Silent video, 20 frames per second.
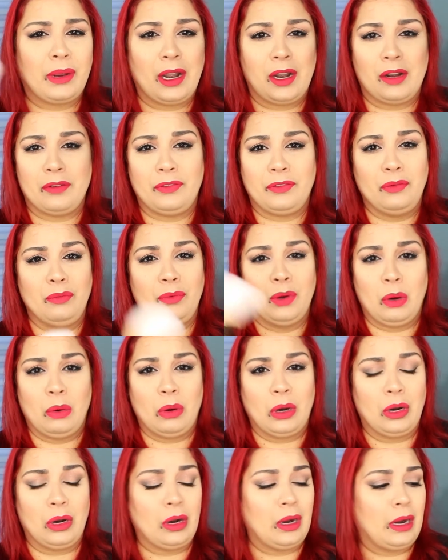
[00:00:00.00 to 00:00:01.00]
care if you know
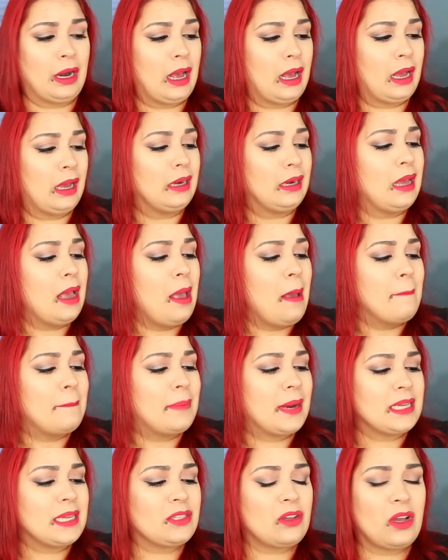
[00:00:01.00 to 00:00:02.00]
her or not,
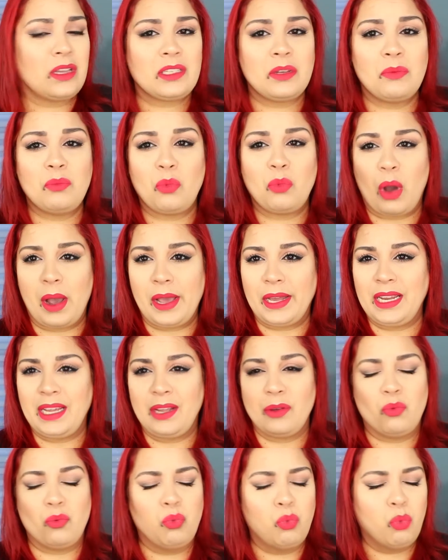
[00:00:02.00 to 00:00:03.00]
but I saw some whiny
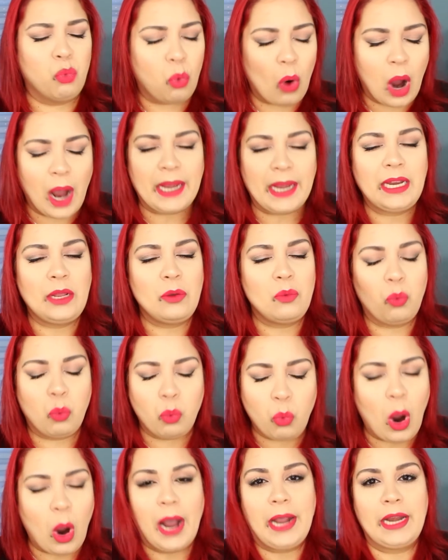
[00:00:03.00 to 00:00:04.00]

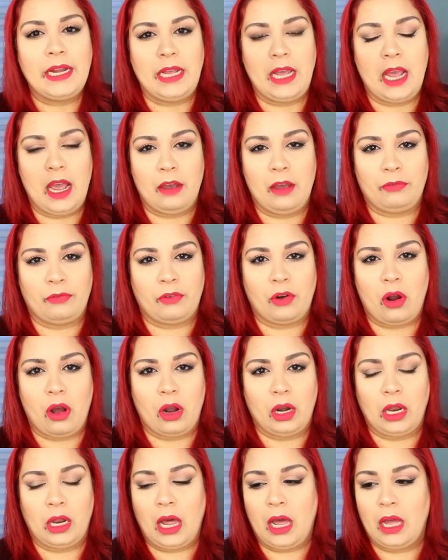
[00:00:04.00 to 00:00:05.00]
heifer
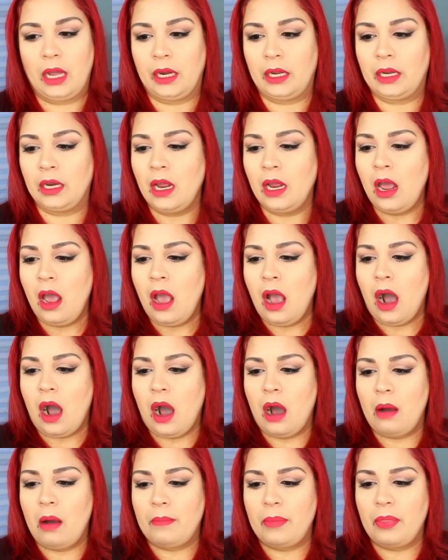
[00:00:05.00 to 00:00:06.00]
online
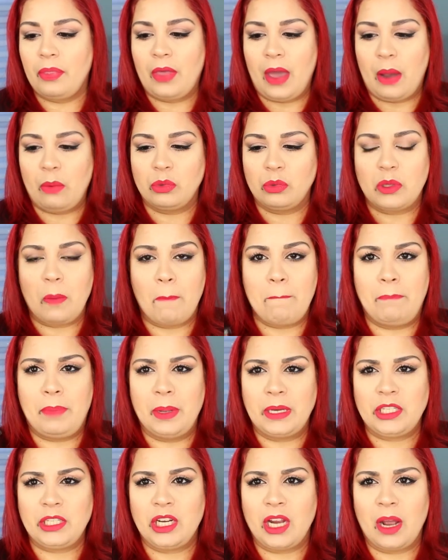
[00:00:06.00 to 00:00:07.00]
that was
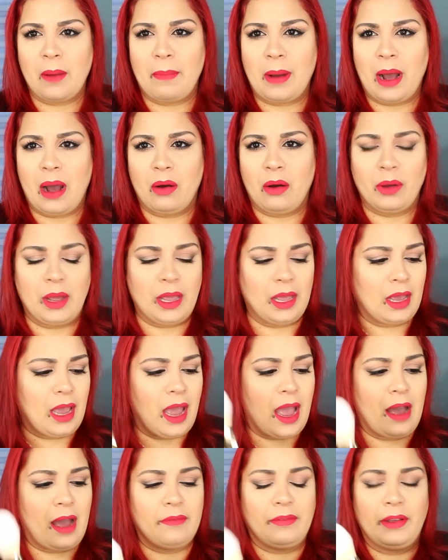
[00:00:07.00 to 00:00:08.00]
bitching about it
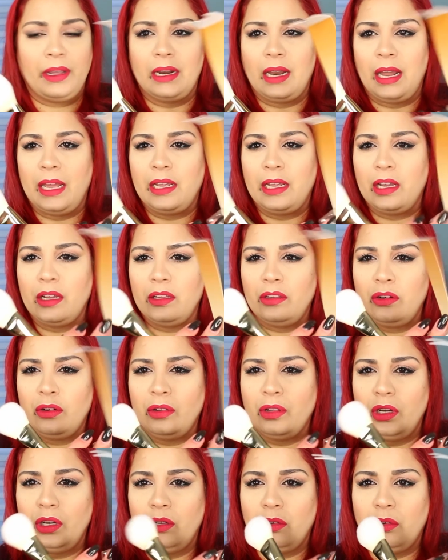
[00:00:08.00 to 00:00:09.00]
having, like, you know,
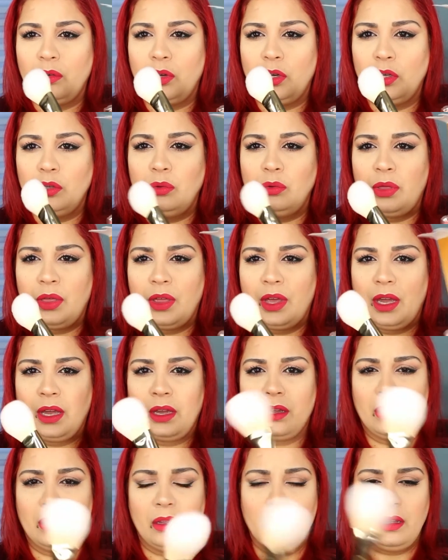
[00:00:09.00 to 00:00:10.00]
the little glue
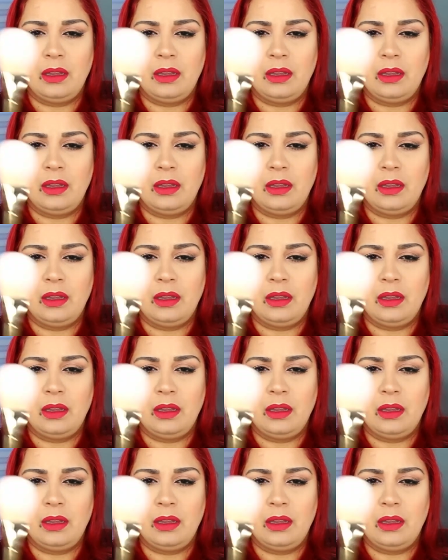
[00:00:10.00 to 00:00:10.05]
thing